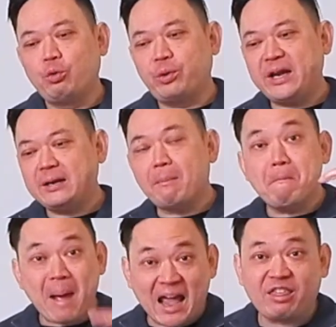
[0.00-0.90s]
read
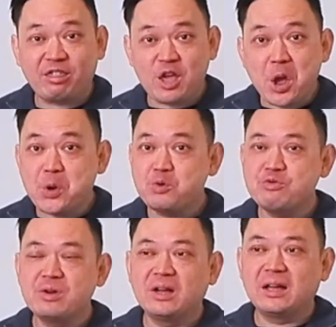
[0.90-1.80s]
Matthew,
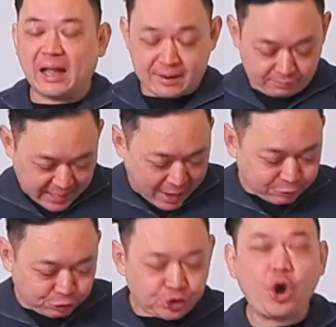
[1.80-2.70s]
and
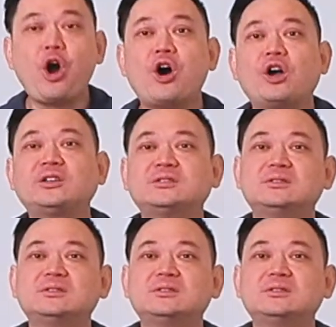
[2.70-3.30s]
now John,